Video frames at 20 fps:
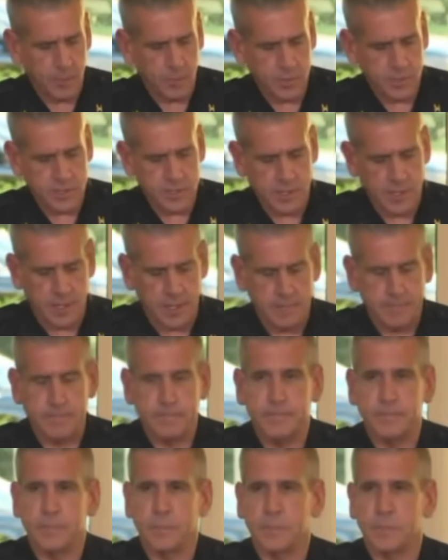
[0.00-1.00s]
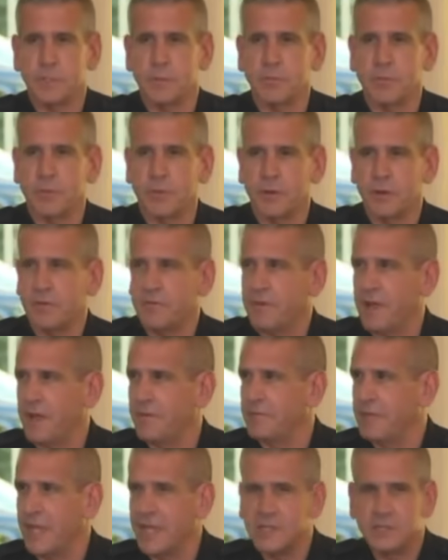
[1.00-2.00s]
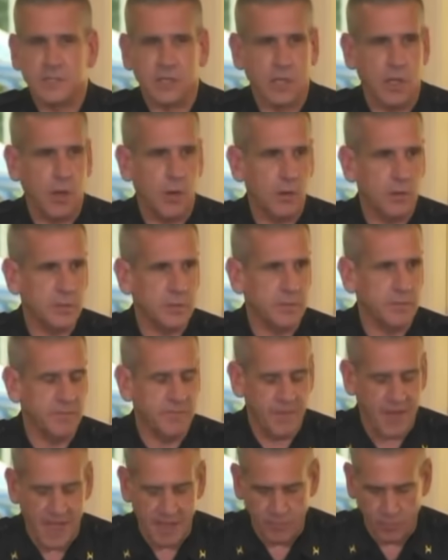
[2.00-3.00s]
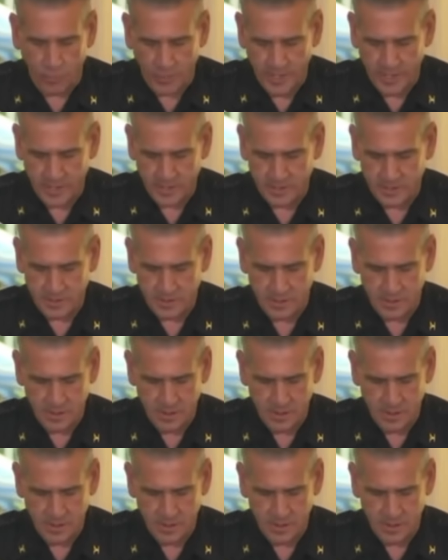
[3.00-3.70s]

was uh, some 35 days ago, some five weeks,